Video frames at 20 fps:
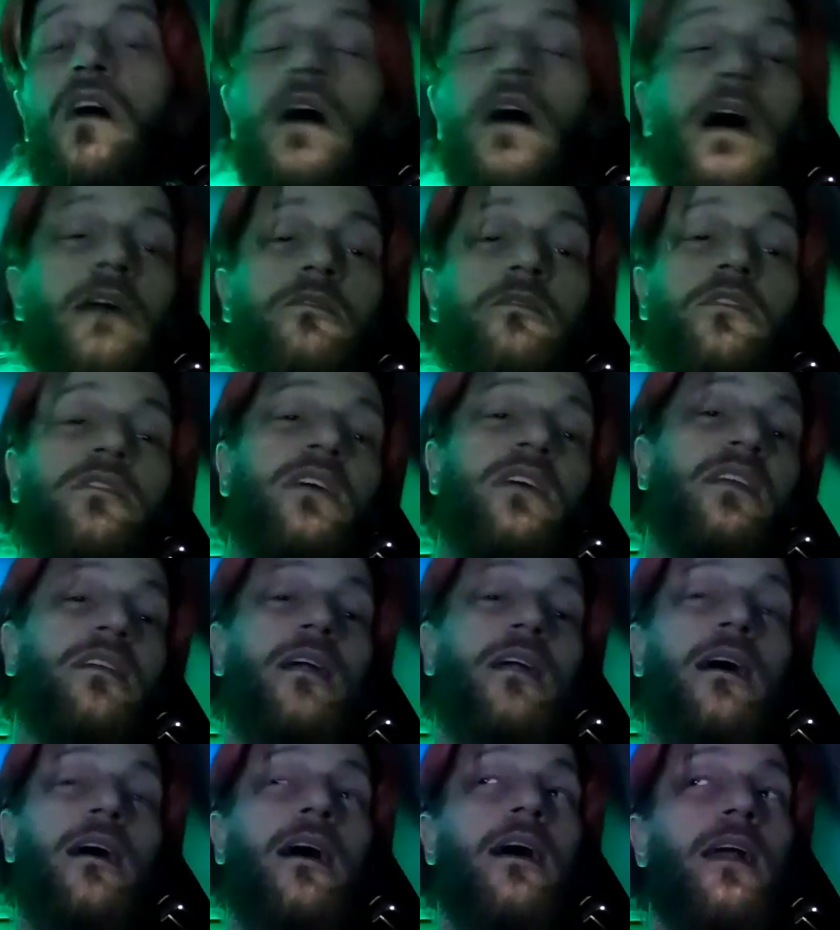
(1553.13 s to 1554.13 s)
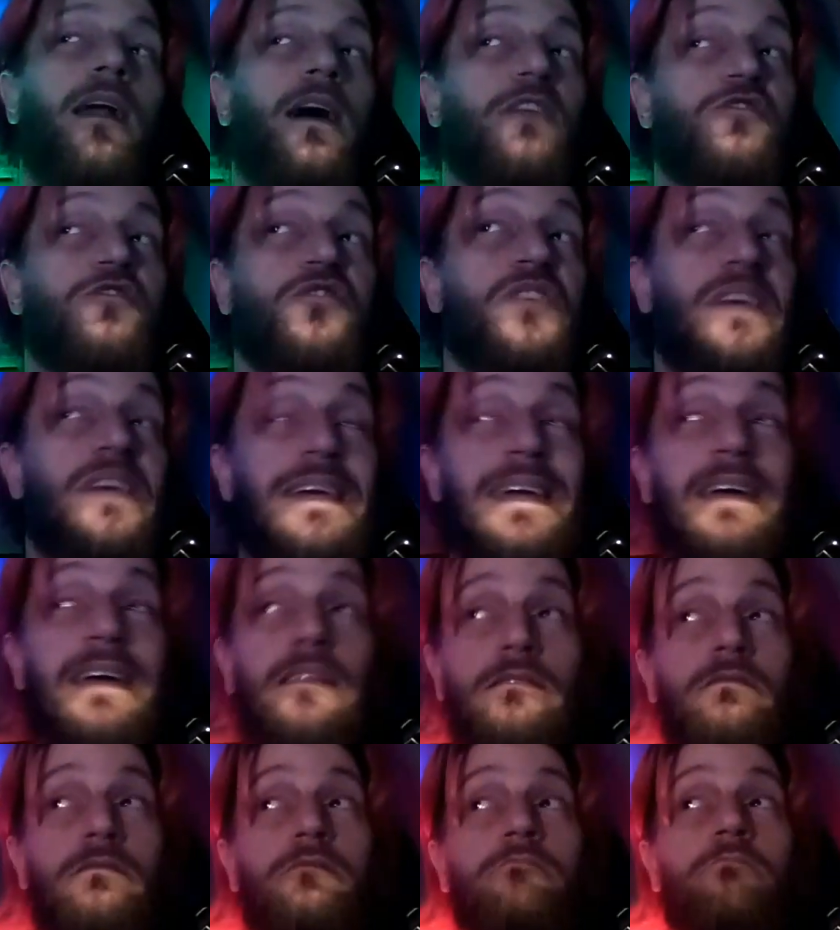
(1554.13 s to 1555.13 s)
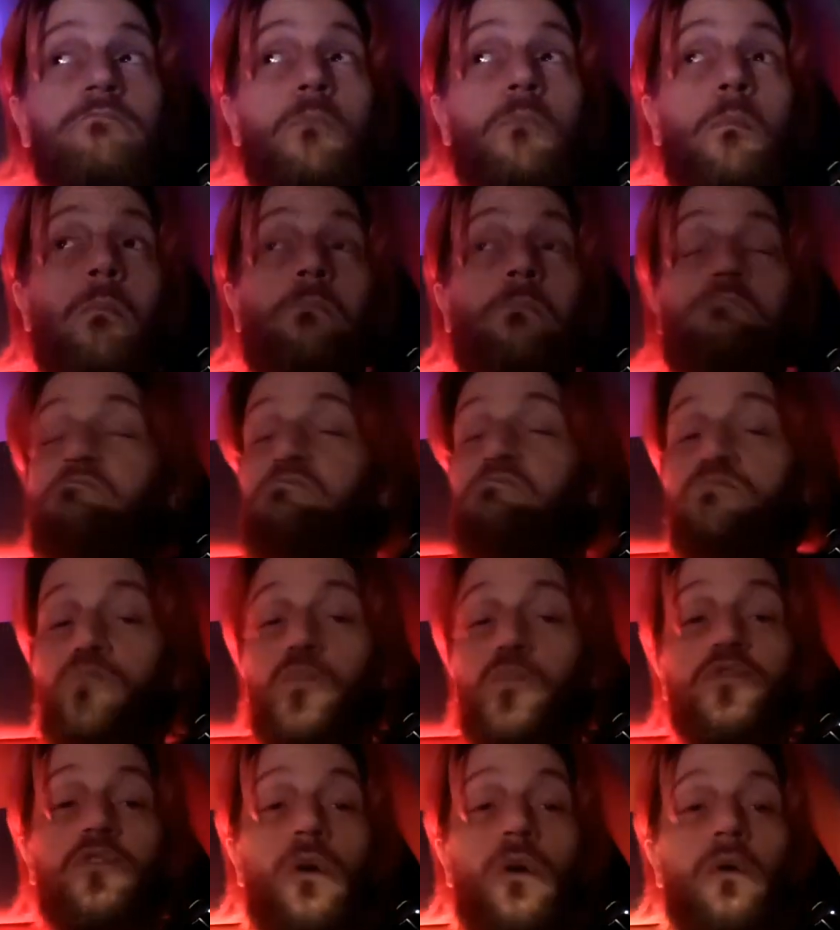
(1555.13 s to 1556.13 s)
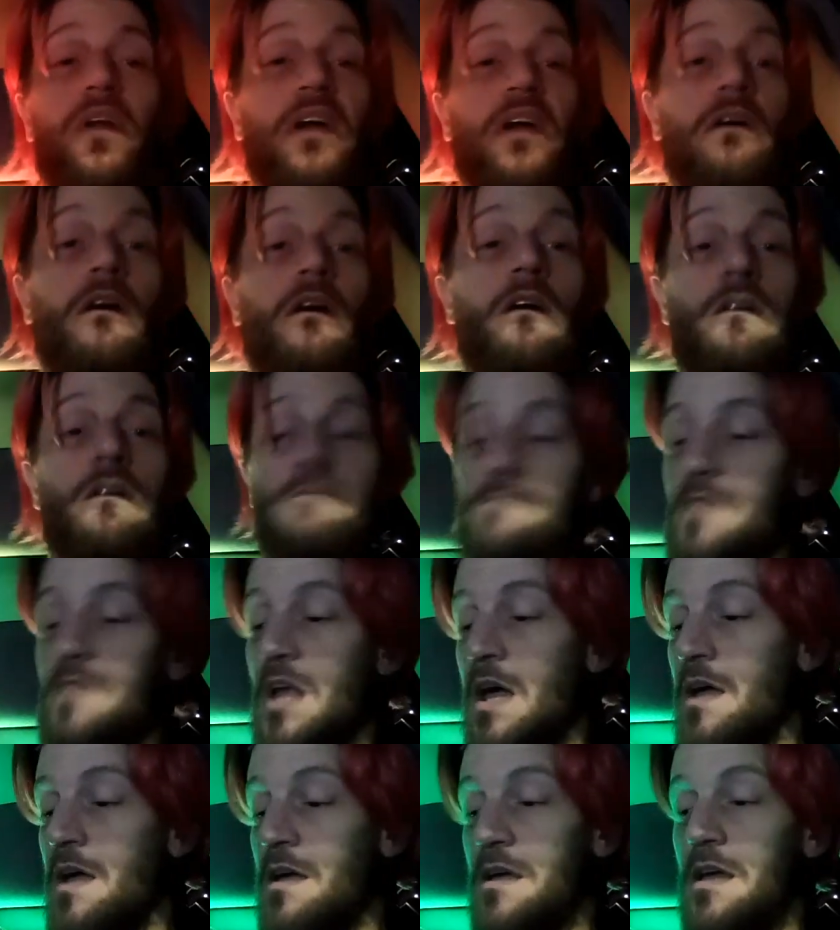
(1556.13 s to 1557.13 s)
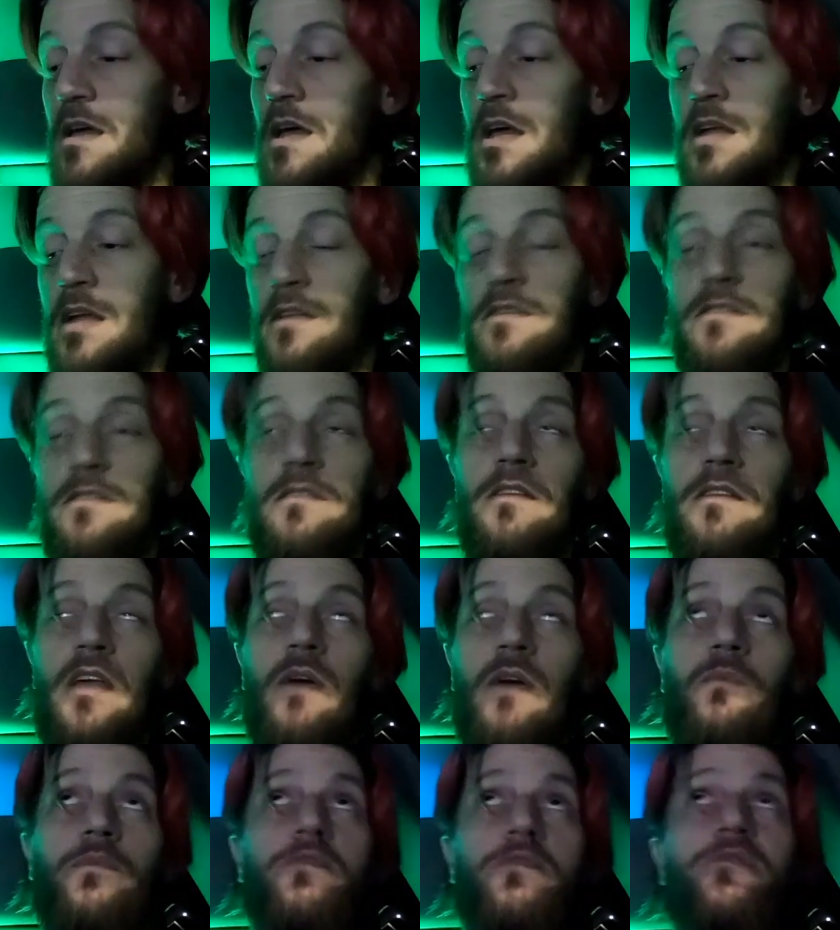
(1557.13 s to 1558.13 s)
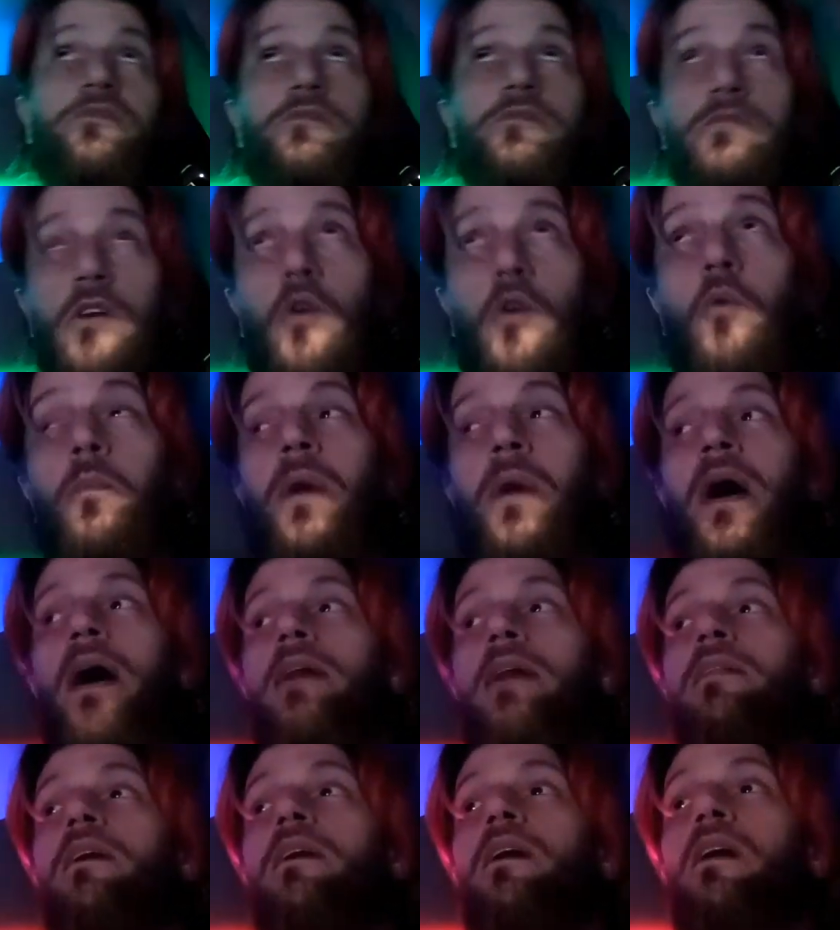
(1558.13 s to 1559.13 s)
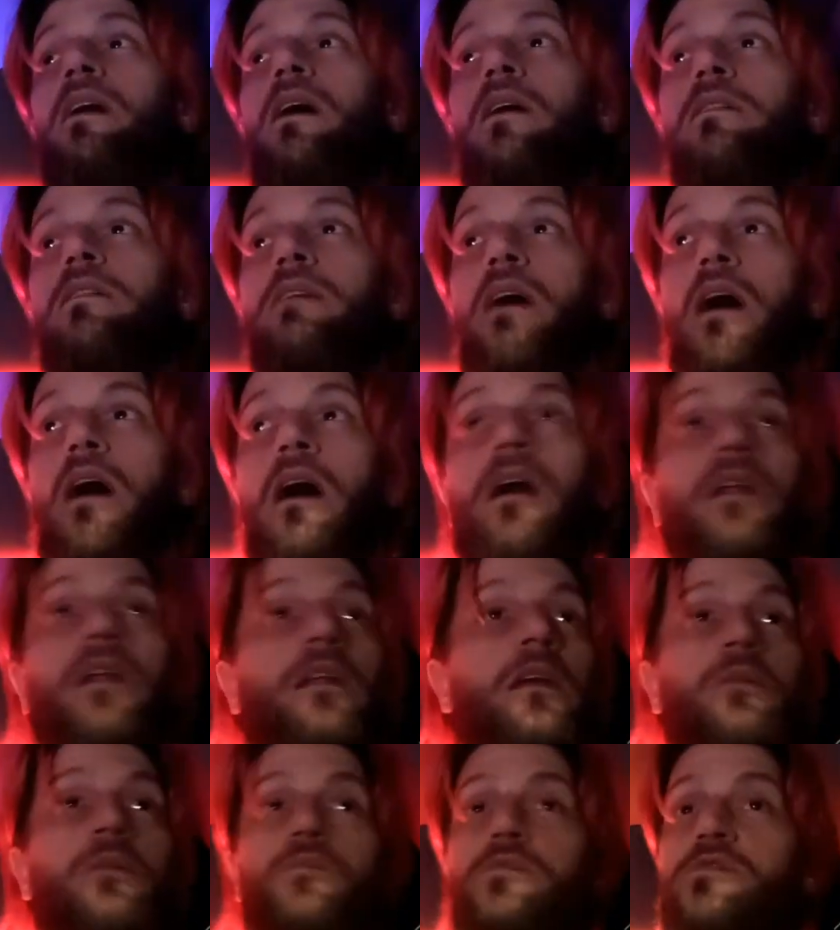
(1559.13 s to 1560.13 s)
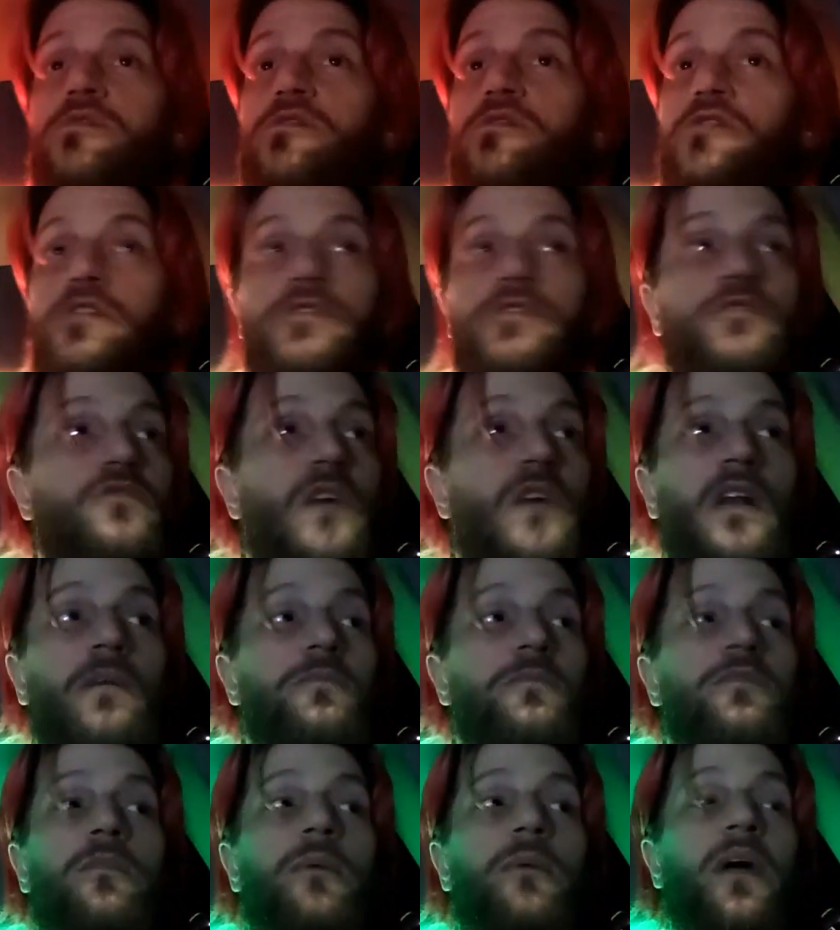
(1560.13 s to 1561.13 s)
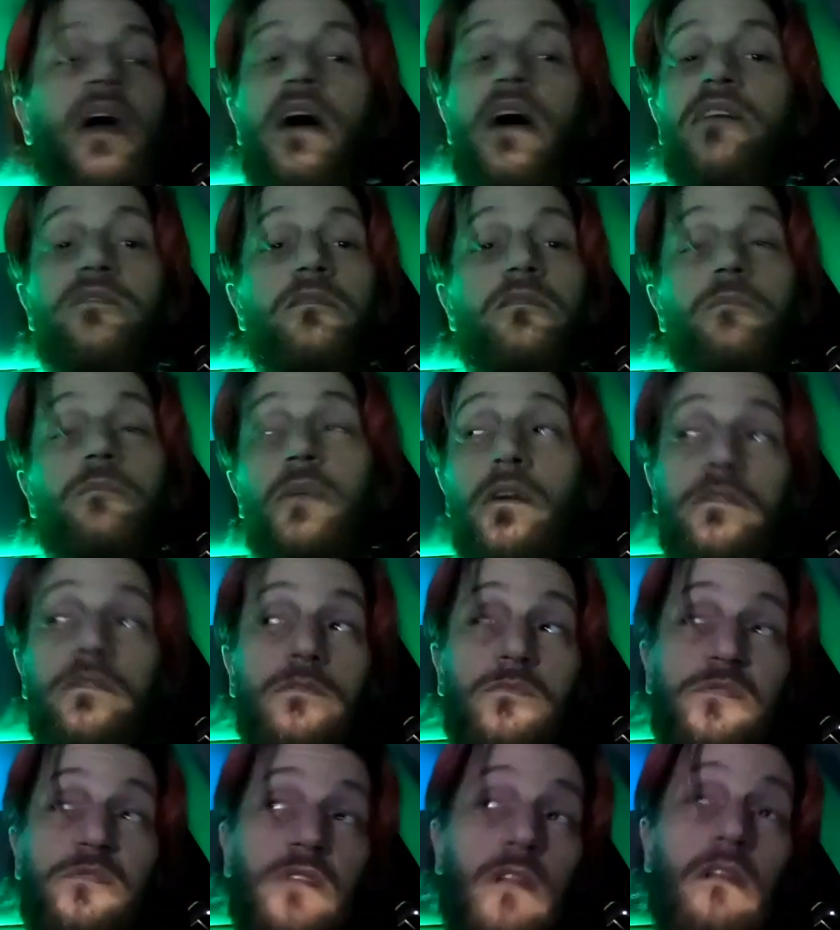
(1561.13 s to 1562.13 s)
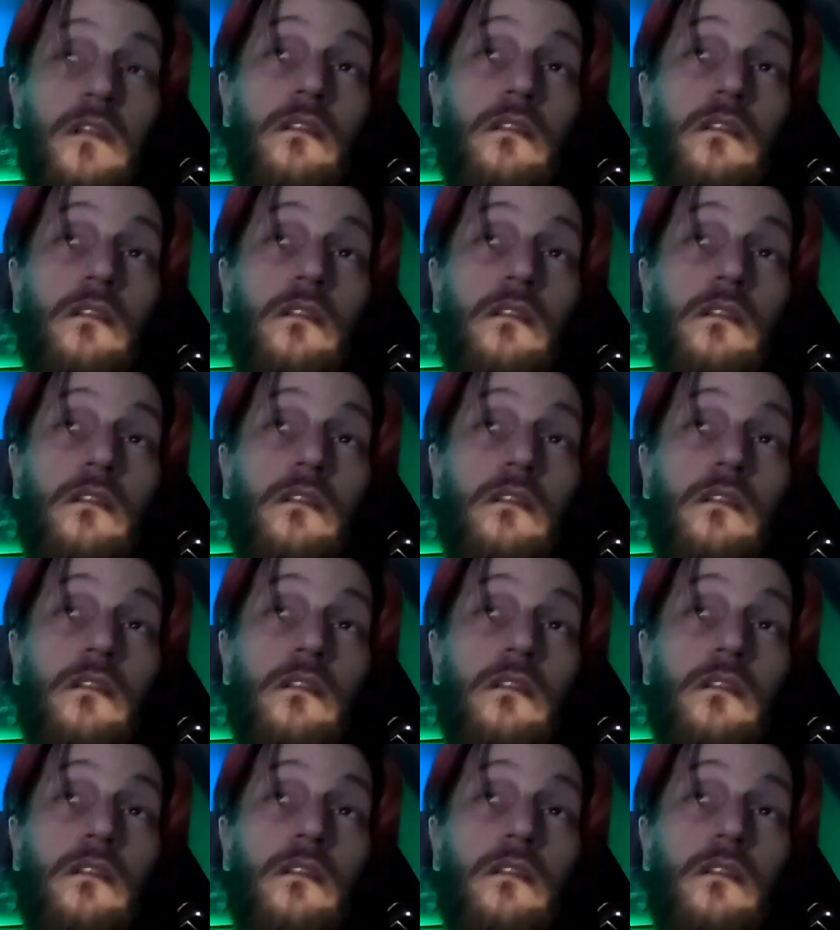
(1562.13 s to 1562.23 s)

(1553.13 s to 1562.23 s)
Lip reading: everything that I had actually eaten was already gone. Like, it was so bad that at the end it was just straight up stomach acid, because there was nothing